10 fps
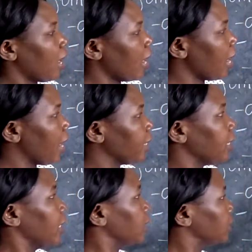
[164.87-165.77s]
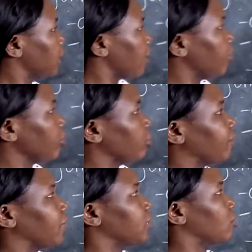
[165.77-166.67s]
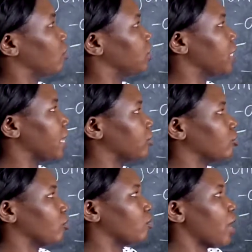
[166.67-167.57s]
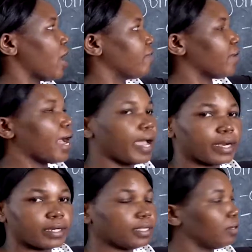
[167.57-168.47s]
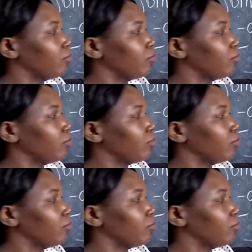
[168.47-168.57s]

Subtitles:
And examples of this conjunction, we have and,